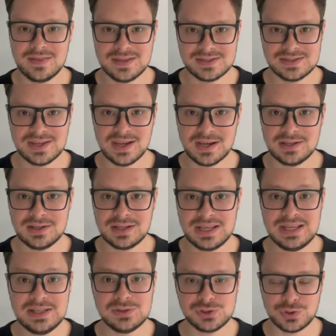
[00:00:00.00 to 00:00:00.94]
The second
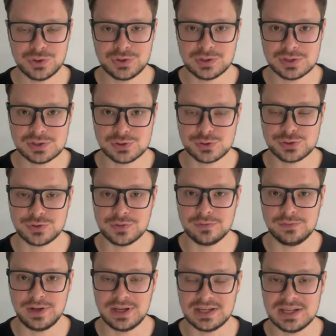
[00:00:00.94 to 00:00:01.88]
internal source of
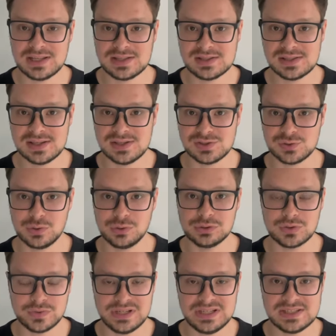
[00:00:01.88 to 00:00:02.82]
finance is called
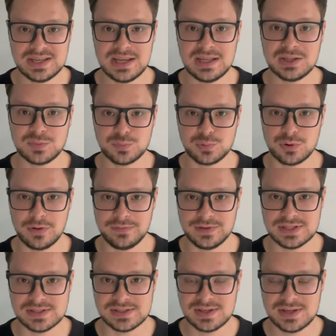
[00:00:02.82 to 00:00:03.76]
retained
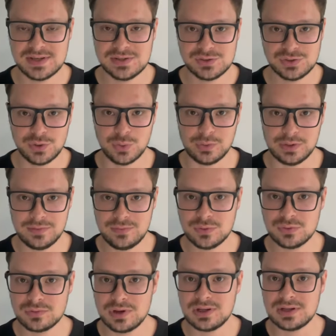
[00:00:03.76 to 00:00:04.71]
profits. So if
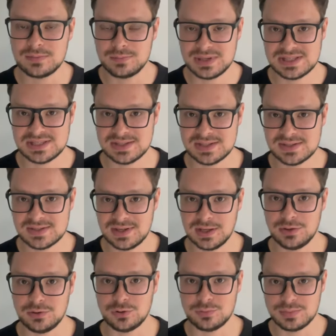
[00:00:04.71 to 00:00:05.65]
you run a business
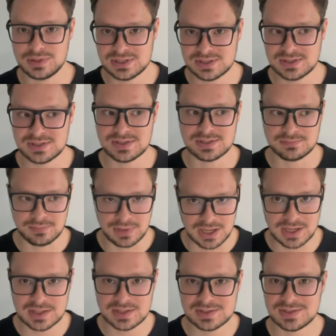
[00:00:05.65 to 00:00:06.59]
and your business is
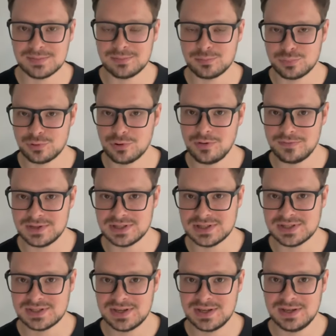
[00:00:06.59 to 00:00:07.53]
making some
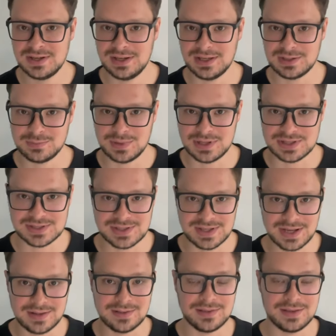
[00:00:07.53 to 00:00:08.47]
profits, it means
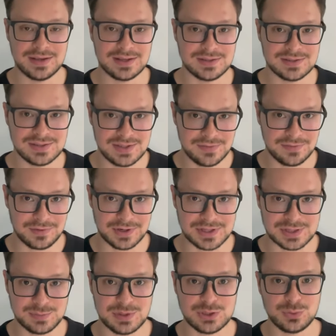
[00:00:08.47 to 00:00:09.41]
that the
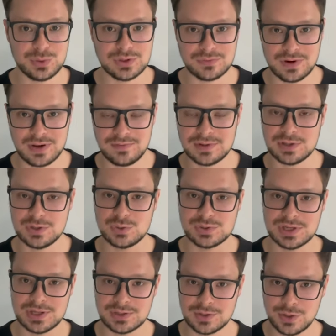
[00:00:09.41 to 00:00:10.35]
difference between
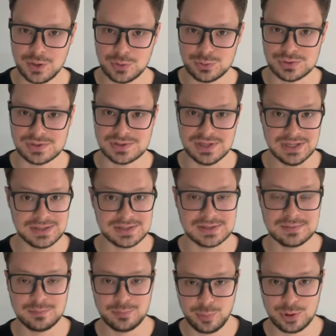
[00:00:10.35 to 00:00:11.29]
revenues and costs
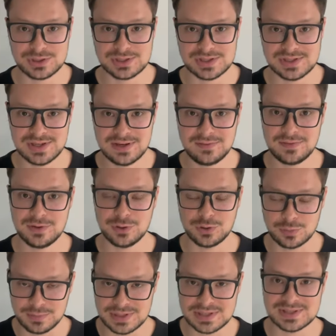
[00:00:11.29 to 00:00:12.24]
is positive,
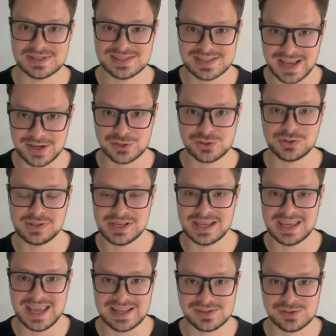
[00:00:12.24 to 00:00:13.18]
your business actually
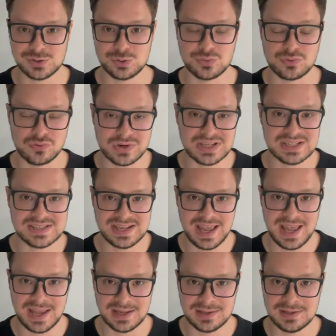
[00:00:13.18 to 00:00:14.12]
gets to
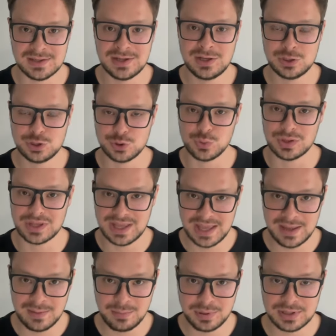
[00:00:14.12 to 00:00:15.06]
retain, to
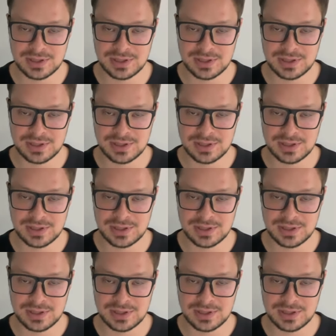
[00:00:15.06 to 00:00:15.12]
keep